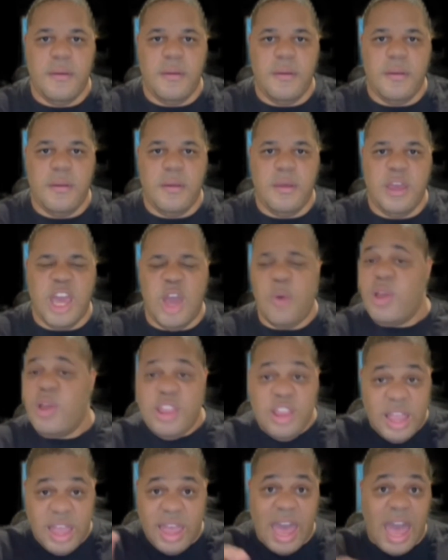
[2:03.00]
And when
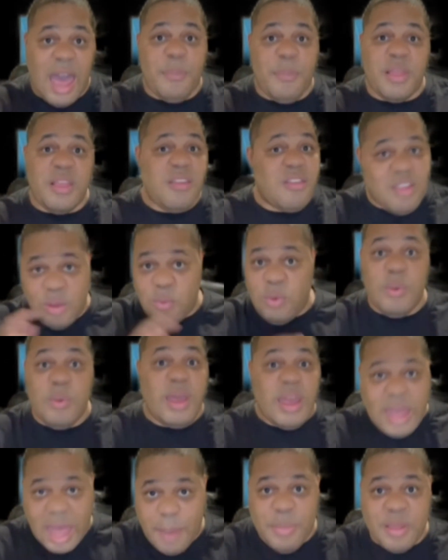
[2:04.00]
it happens to
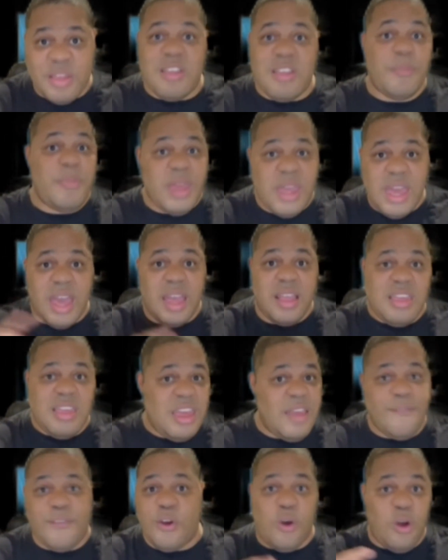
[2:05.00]
be
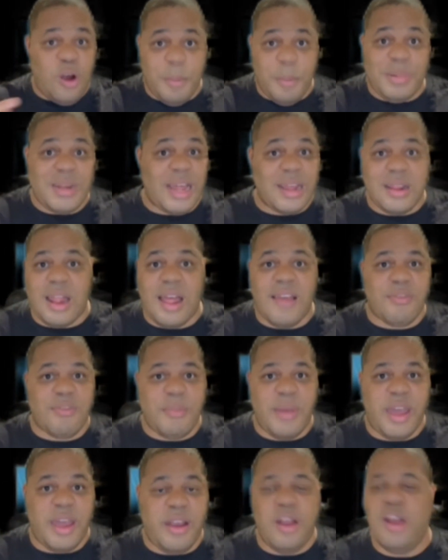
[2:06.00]
Antifa or Black Lives
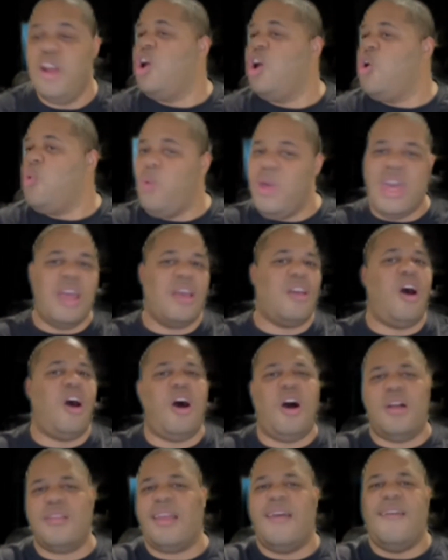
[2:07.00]
Matter, we get
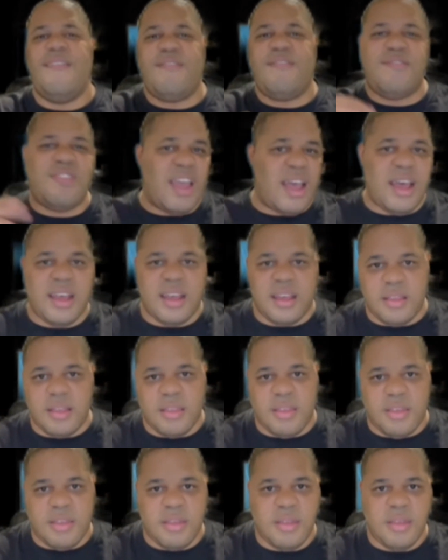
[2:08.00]
called
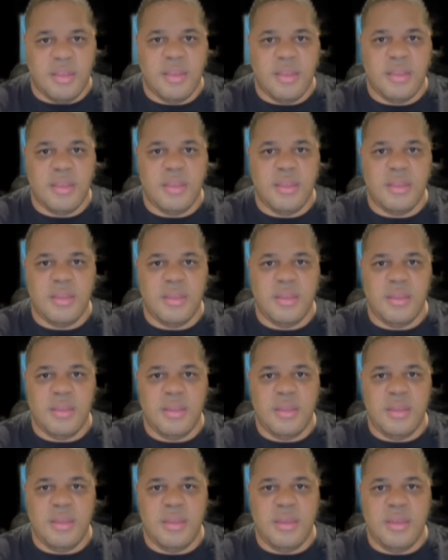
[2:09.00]
thugs.
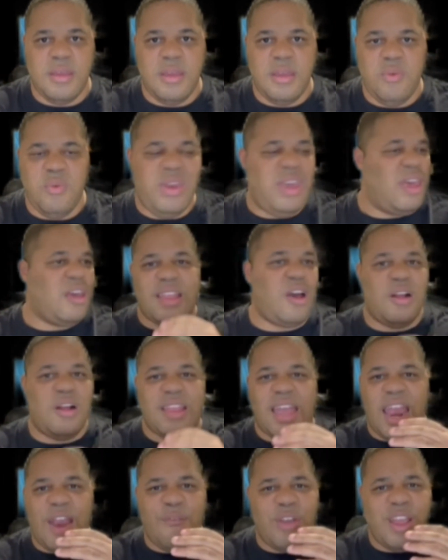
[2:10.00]
We get called
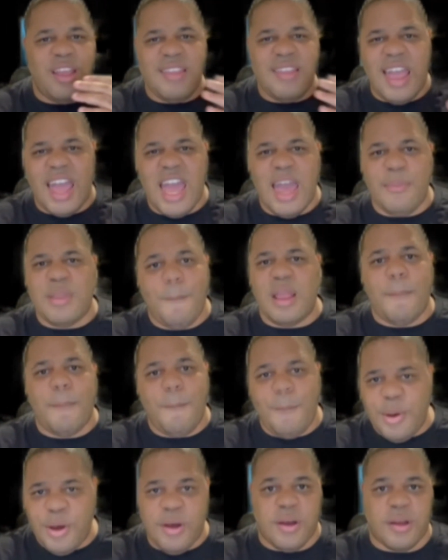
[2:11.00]
every name in the
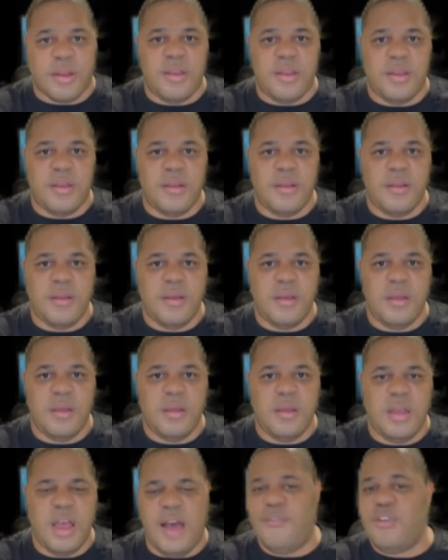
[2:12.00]
book
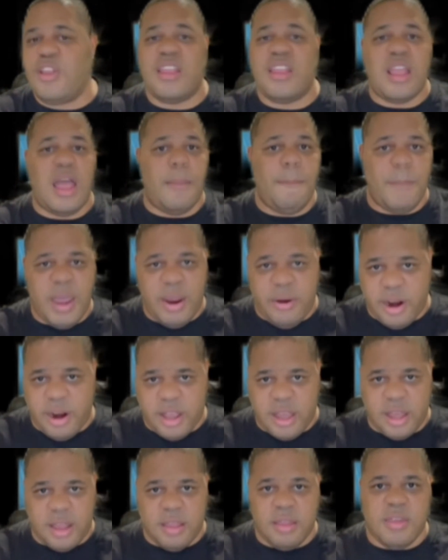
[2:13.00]
other than
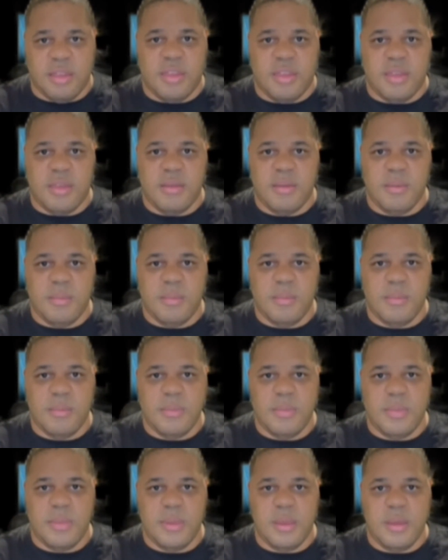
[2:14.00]
Americans,
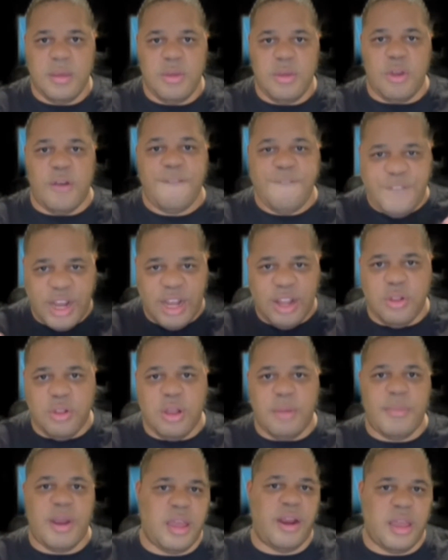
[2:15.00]
your fellow
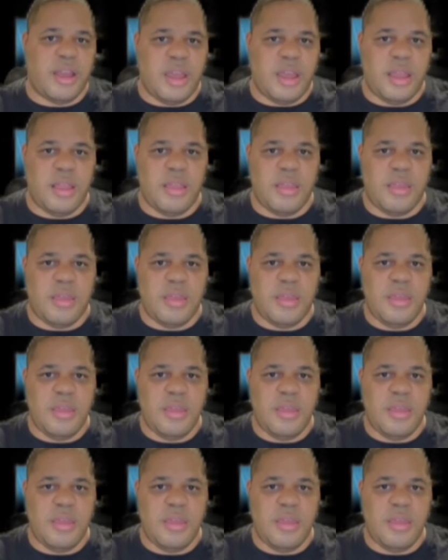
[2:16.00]
Americans.